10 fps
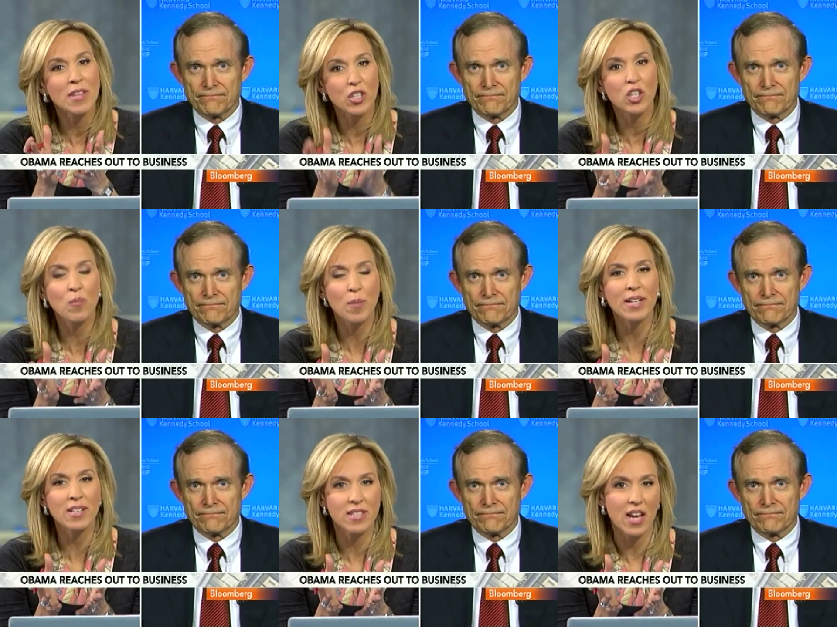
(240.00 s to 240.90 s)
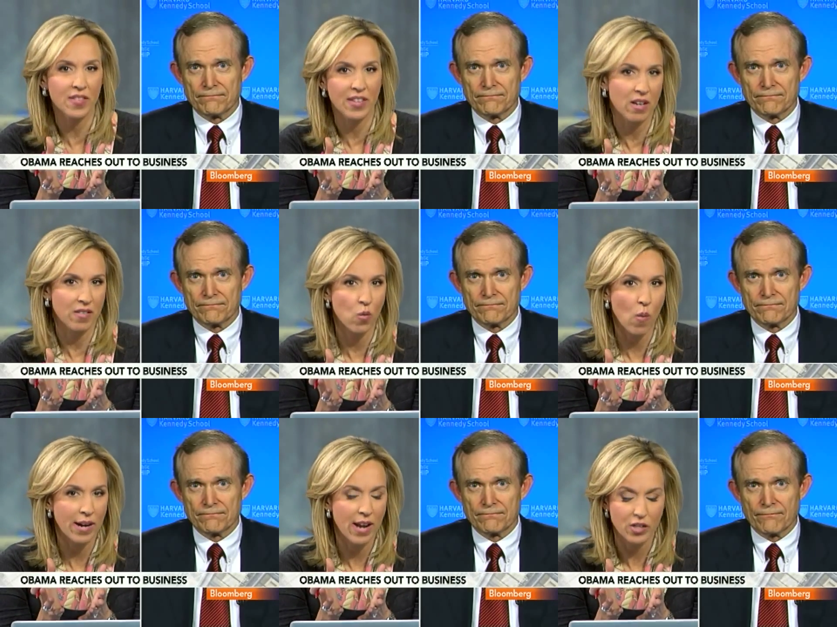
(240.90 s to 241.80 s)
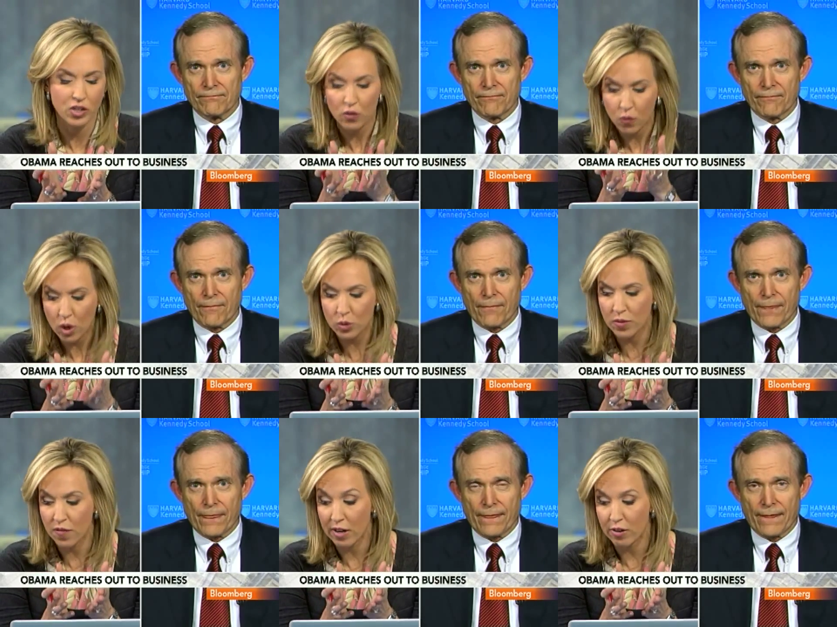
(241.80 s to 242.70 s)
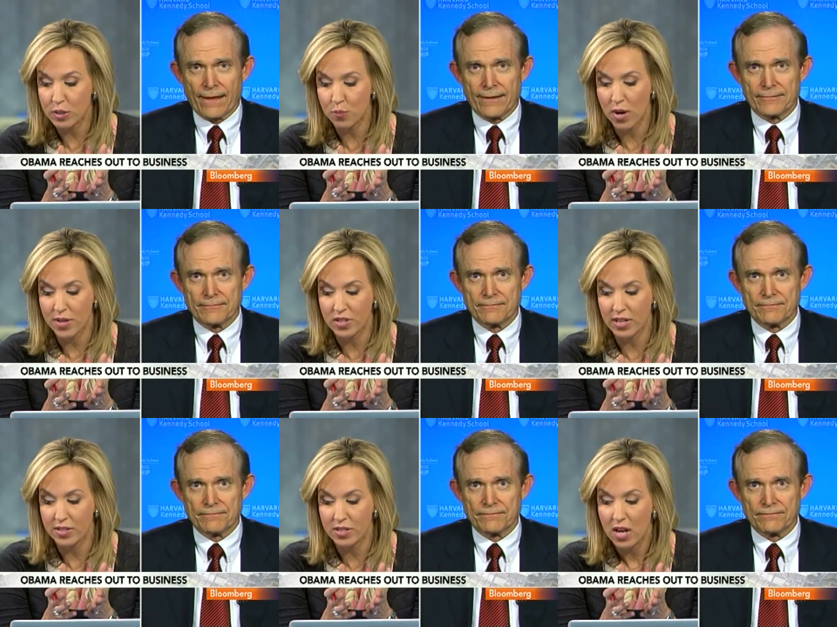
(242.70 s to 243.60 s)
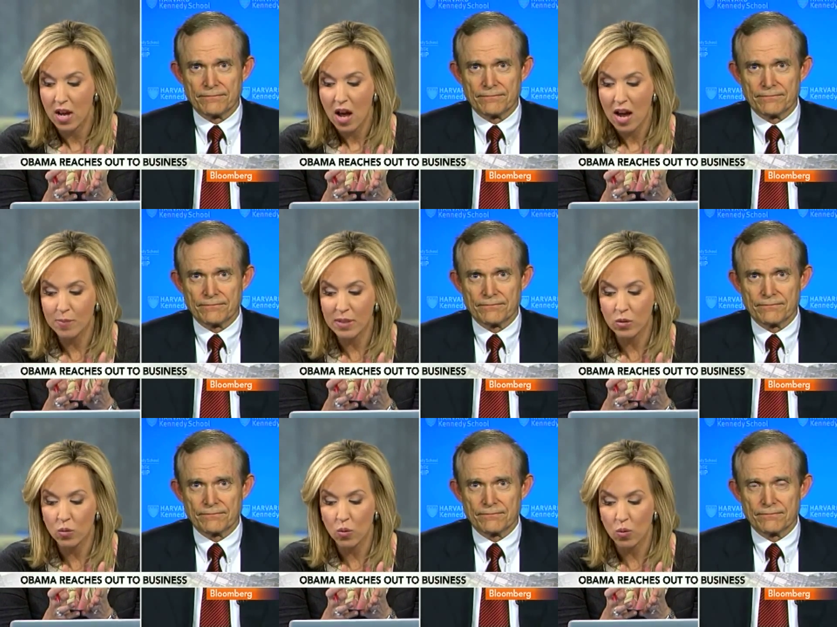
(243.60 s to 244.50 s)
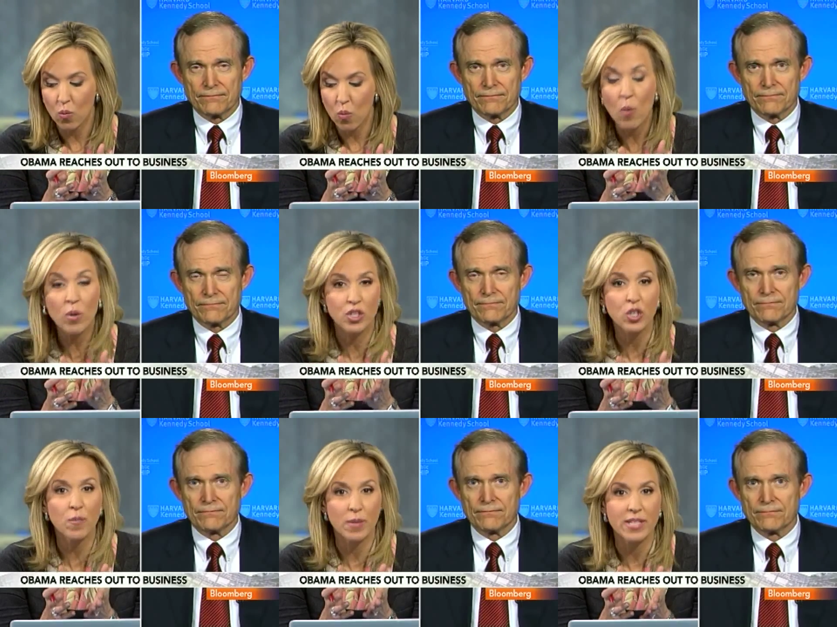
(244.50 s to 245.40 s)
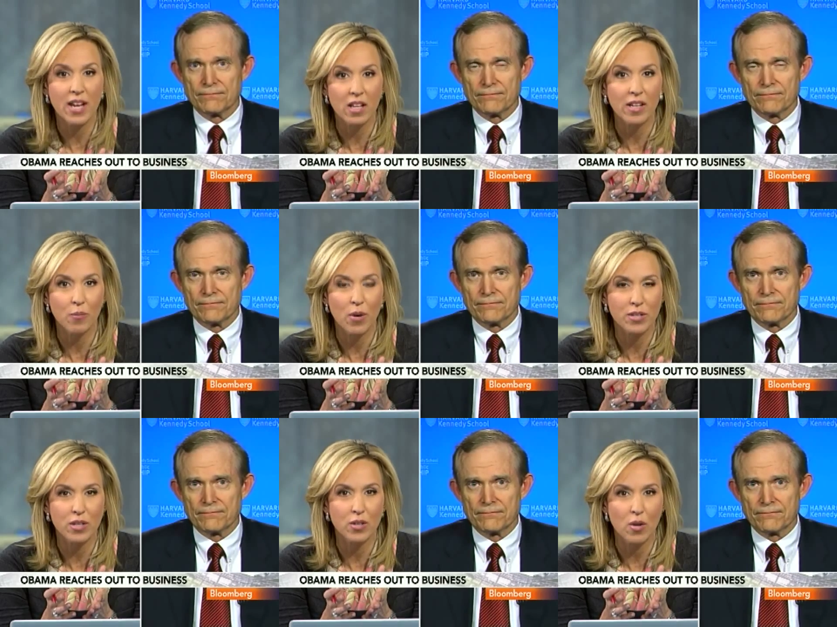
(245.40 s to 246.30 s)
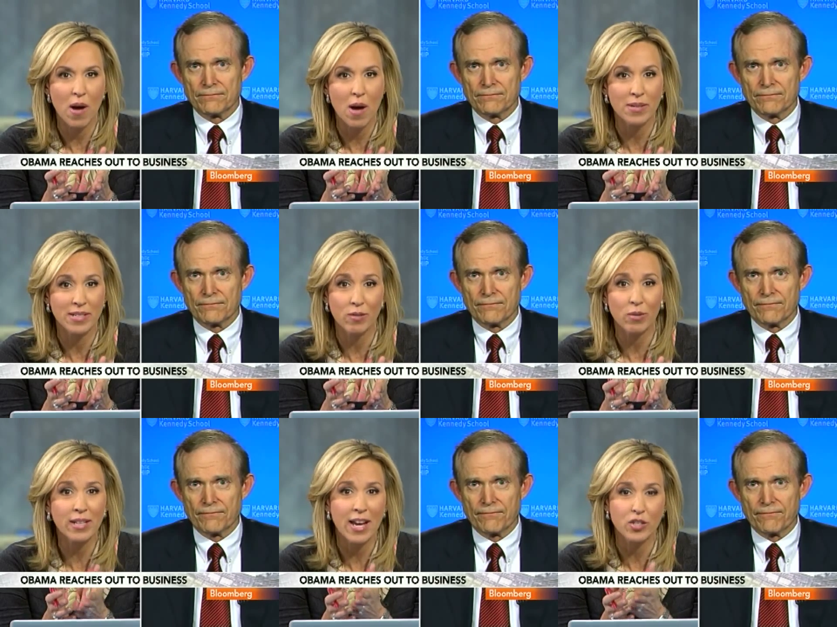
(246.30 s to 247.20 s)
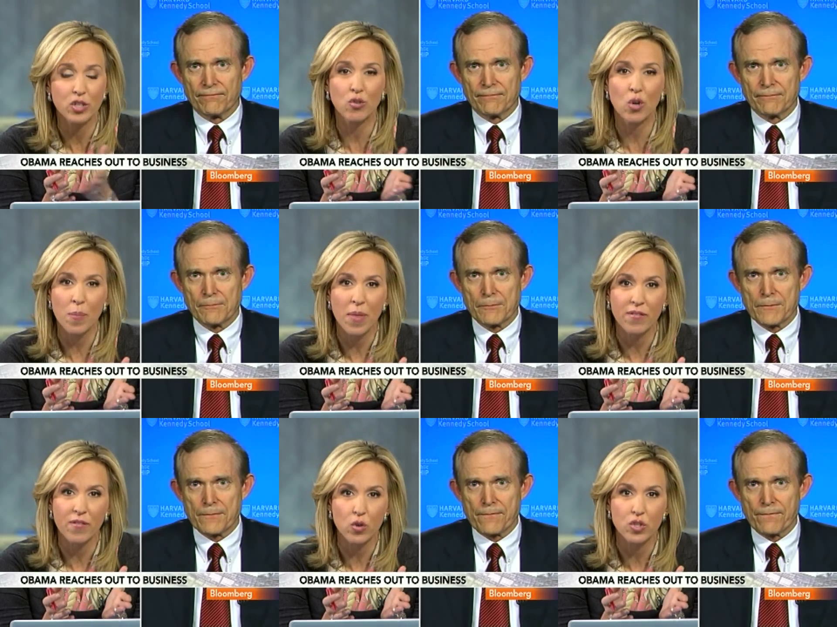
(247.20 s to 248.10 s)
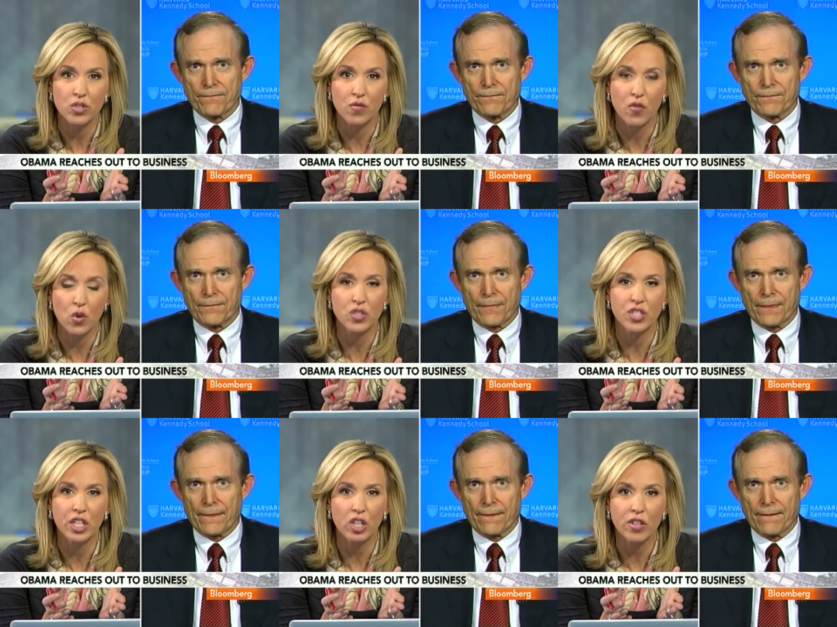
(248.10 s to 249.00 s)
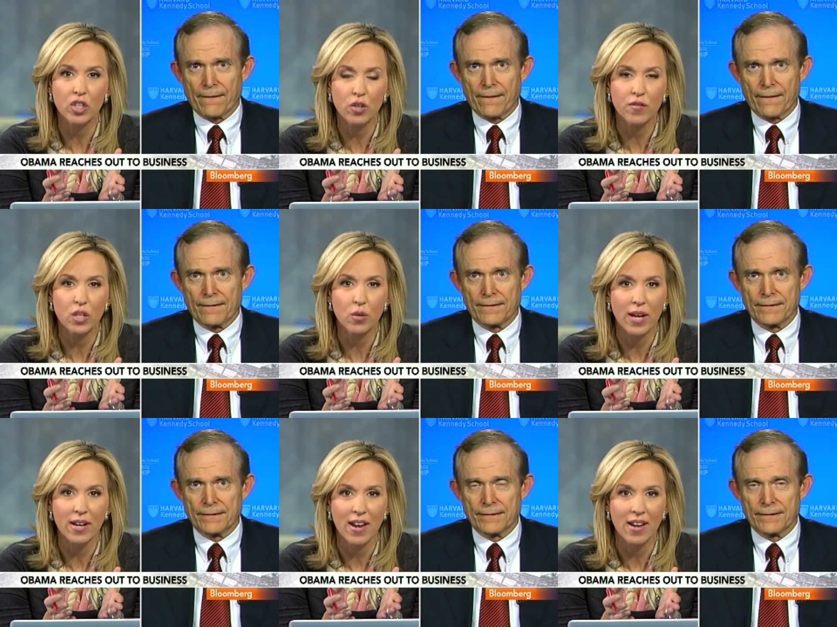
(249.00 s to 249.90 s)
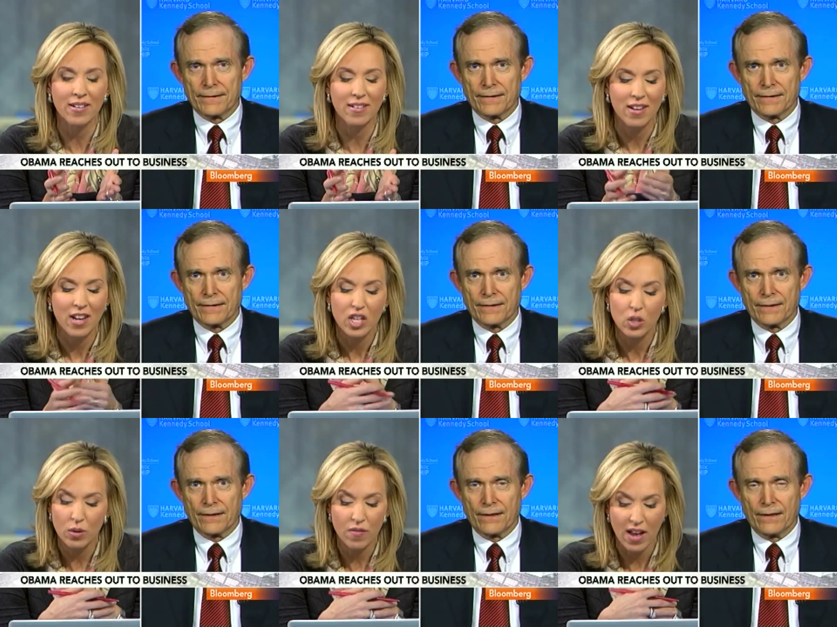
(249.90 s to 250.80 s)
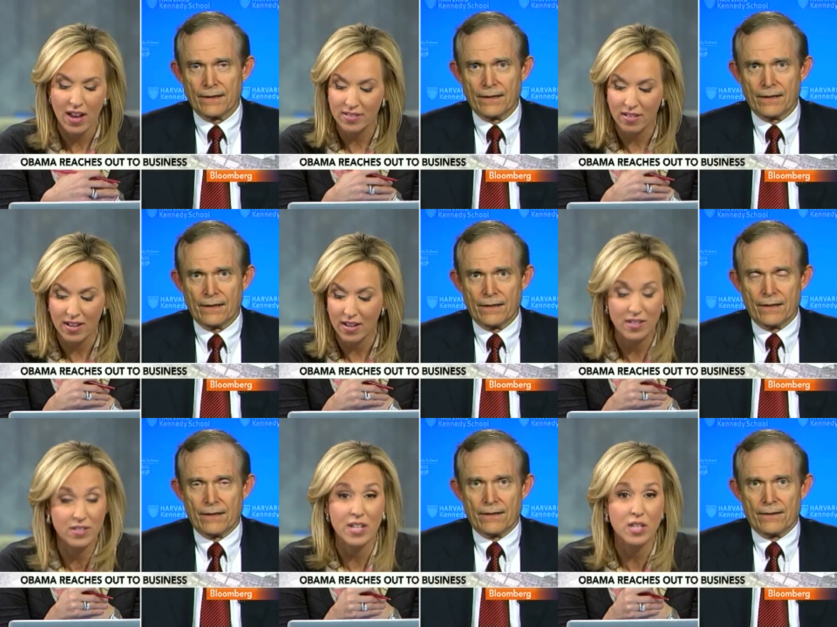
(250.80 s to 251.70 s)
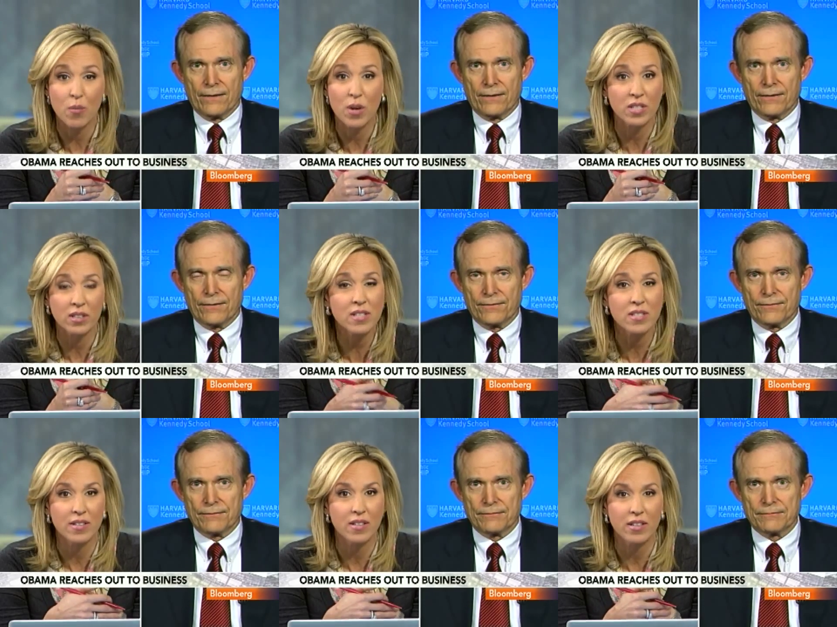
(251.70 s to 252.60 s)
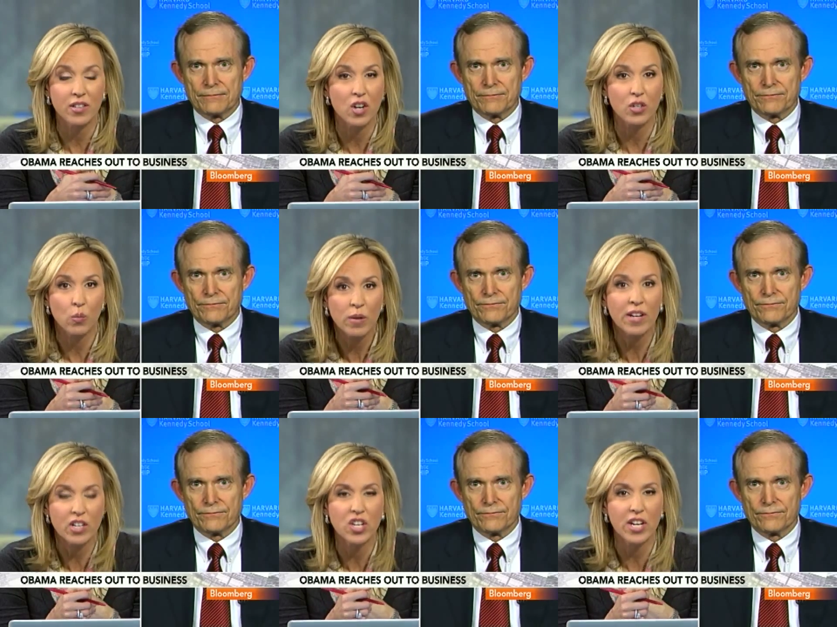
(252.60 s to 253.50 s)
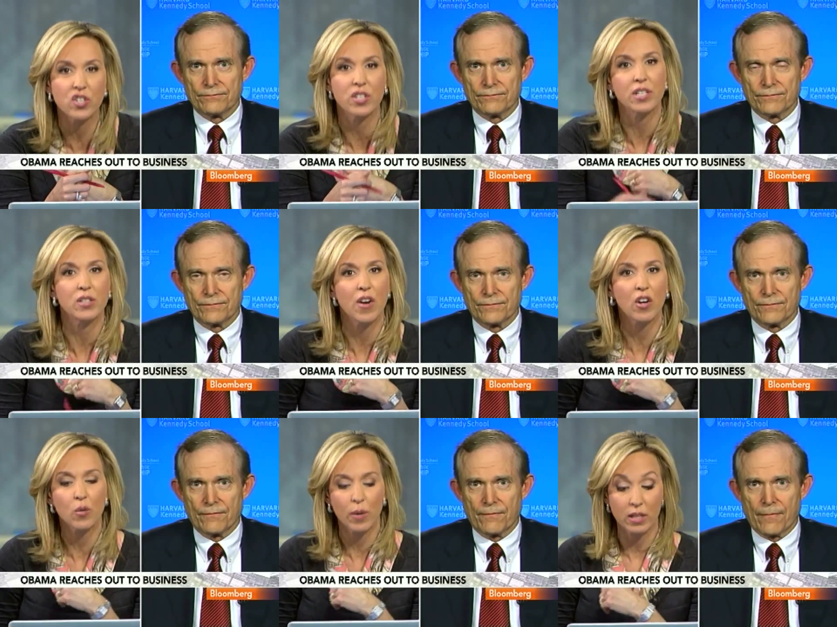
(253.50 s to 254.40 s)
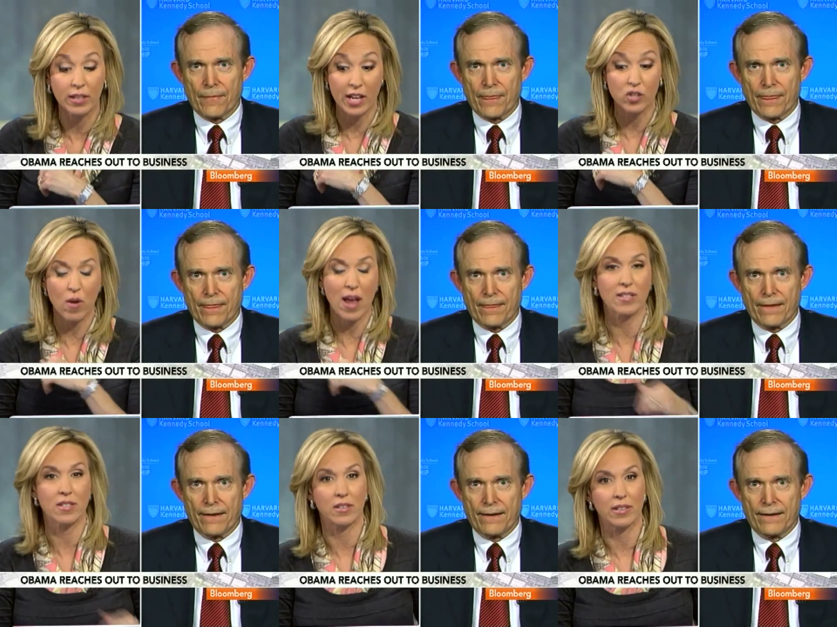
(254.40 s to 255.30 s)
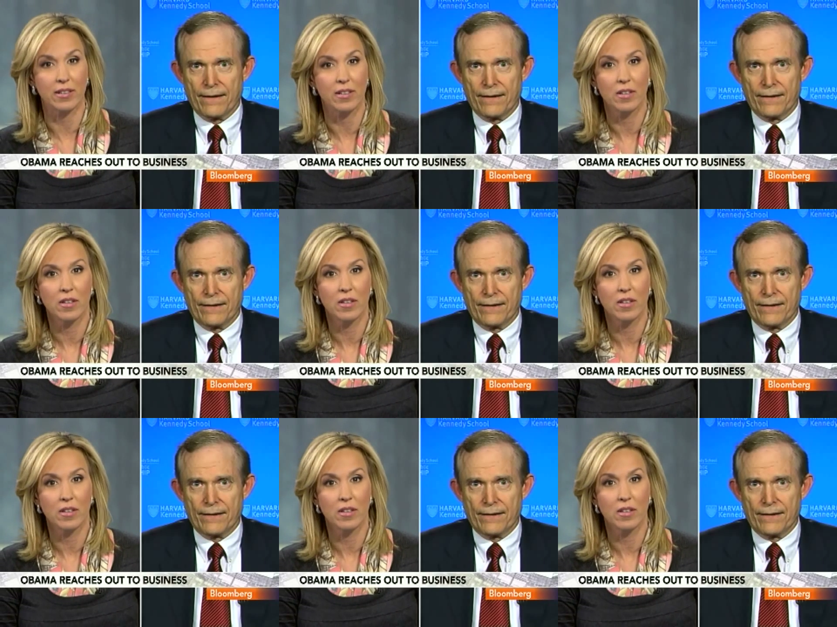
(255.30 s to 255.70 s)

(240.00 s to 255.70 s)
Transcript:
Speaker 1: me there. You've been inside the, the White House. You've worked with various presidents. I mean, what would you have been telling President Obama? Did he really kind of screw up that first first year in your view? And and you would have had and said to the president, listen, you know, we've got to change things very quickly and drastically.